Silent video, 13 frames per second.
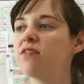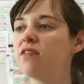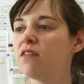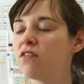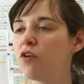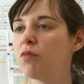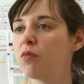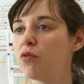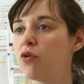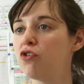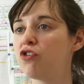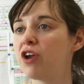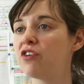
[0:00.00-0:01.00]
The SUPPER
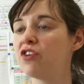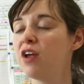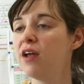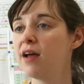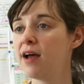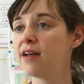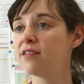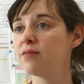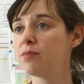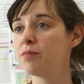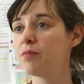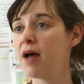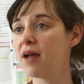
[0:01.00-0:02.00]
project has
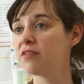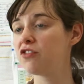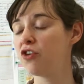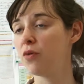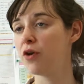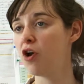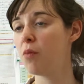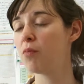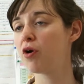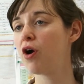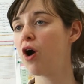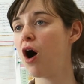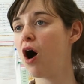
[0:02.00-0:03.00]
passed through a
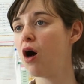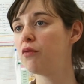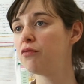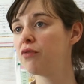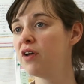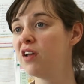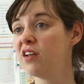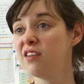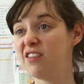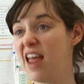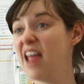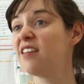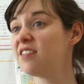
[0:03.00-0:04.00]
number of
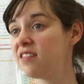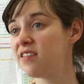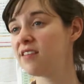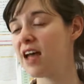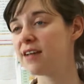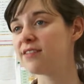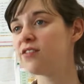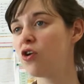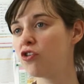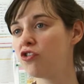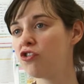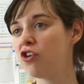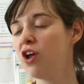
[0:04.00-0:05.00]
tests as
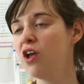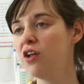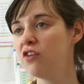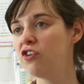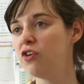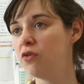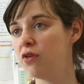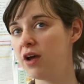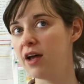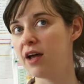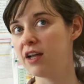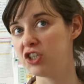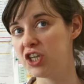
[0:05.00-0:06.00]
such to
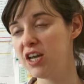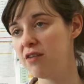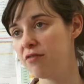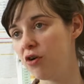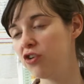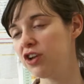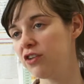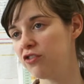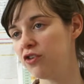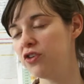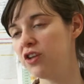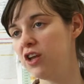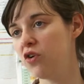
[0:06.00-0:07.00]
achieve funding
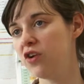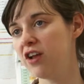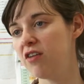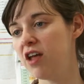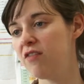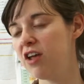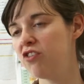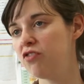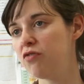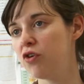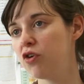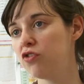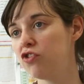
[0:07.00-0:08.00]
through the Eco-Innovation
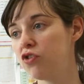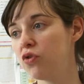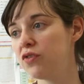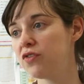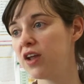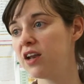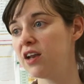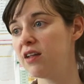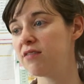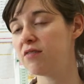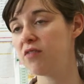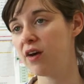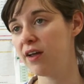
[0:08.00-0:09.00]
Fund, shows that it is
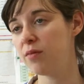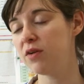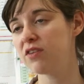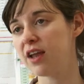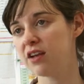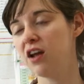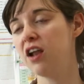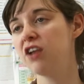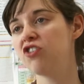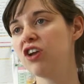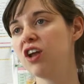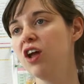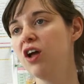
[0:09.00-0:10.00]
a viable
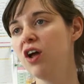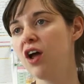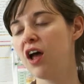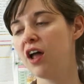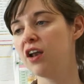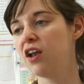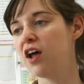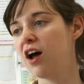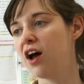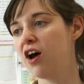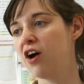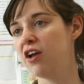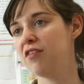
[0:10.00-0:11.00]
technology, and
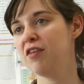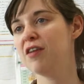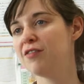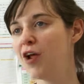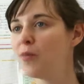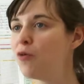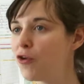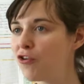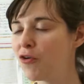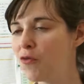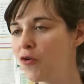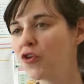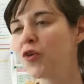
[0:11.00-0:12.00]
IFA is not
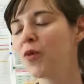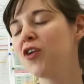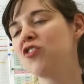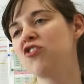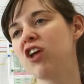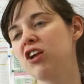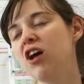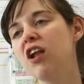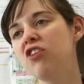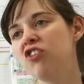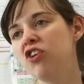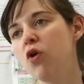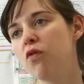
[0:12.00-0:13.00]
pushing one commercial
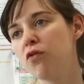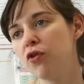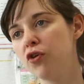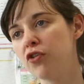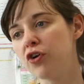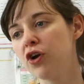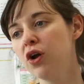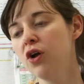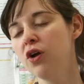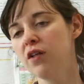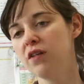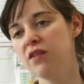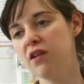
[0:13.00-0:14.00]
technology over another.
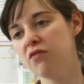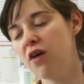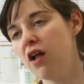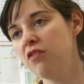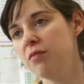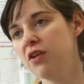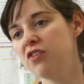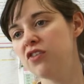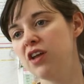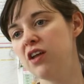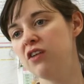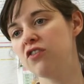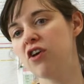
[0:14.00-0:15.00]
The involvement
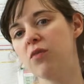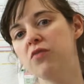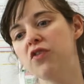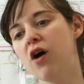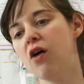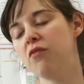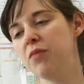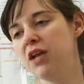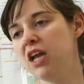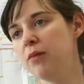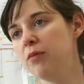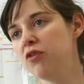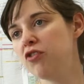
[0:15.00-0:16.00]
in terms of being
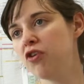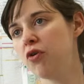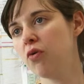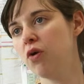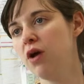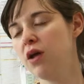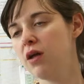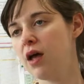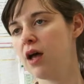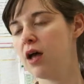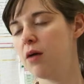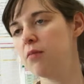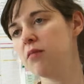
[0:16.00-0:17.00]
able to
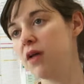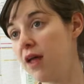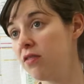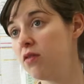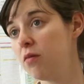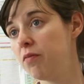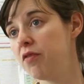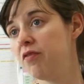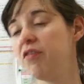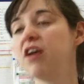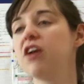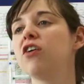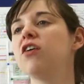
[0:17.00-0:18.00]
get the
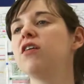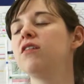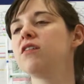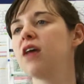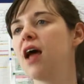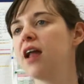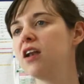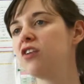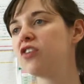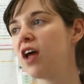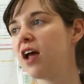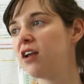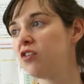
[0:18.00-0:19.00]
figures and
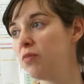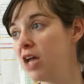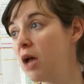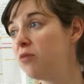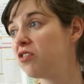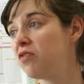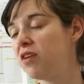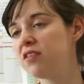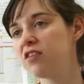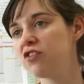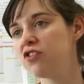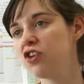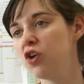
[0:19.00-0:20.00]
to be able to
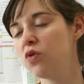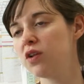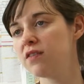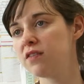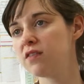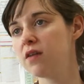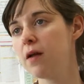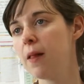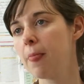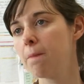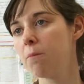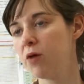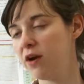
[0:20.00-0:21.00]
visit units
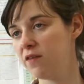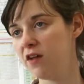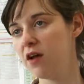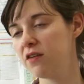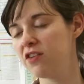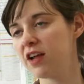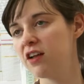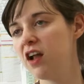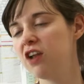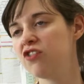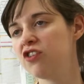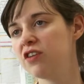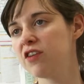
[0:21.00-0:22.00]
where the
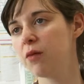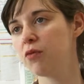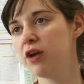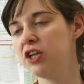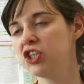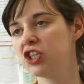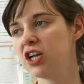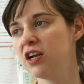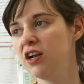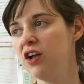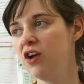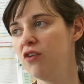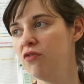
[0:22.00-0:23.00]
technology is operational
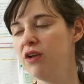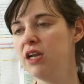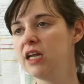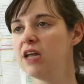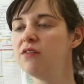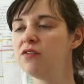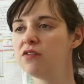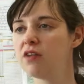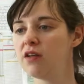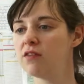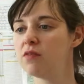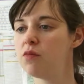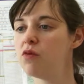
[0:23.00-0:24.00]
really gives,
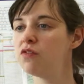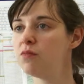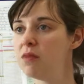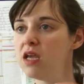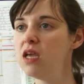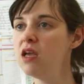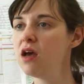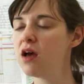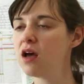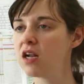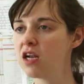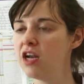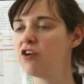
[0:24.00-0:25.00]
I suppose, me
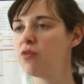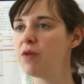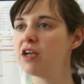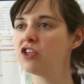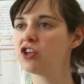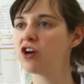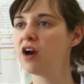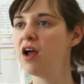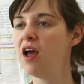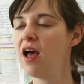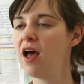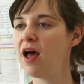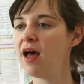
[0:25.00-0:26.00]
a clearer picture,
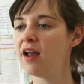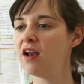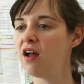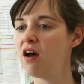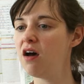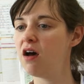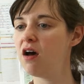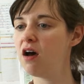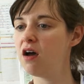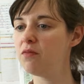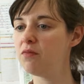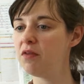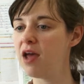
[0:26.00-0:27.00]
and
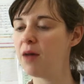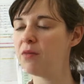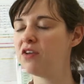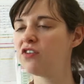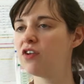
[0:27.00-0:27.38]
I'd be happy